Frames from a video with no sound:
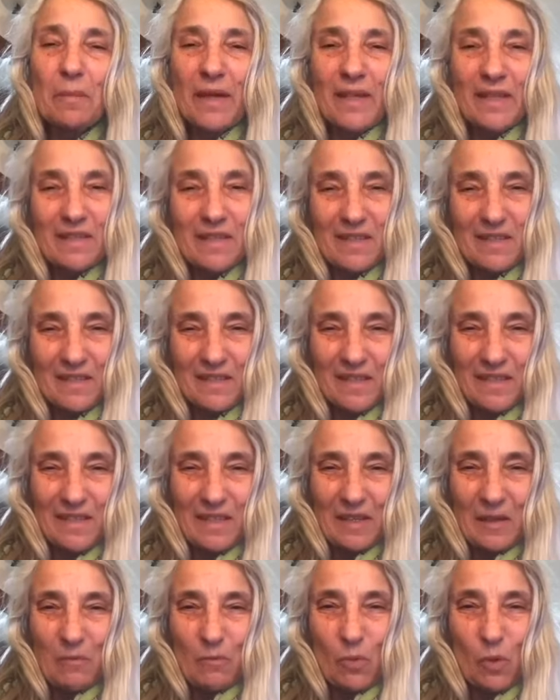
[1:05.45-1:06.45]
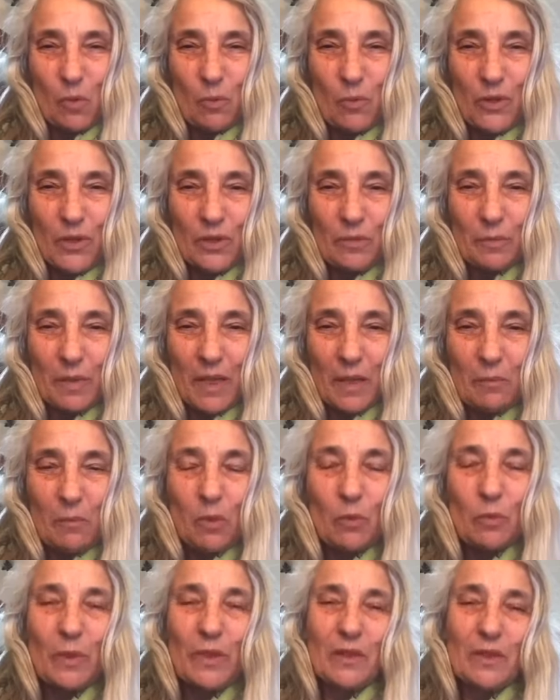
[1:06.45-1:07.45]
best moment by
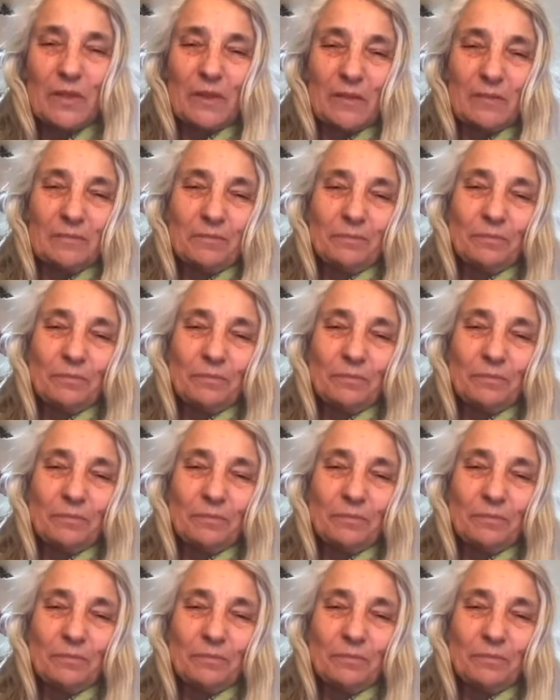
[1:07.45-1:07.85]
moment.